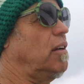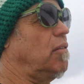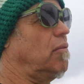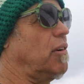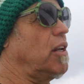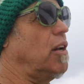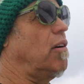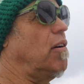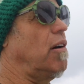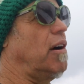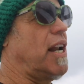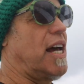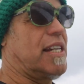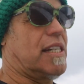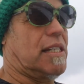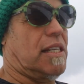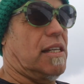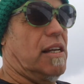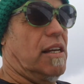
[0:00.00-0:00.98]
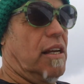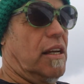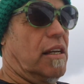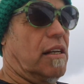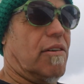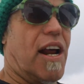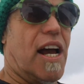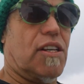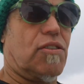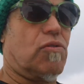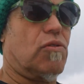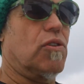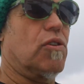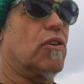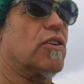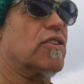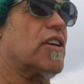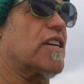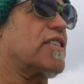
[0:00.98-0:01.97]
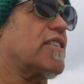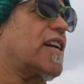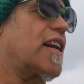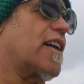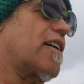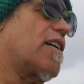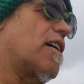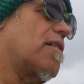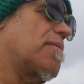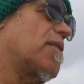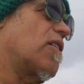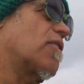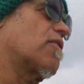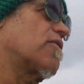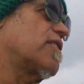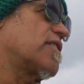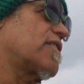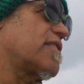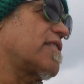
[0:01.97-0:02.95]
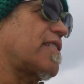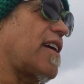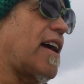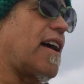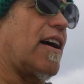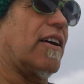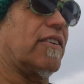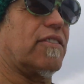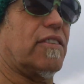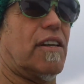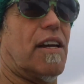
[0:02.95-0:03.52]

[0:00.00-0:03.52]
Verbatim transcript: You know, and I, grassrooters, I stayed at Carmel Chris's house.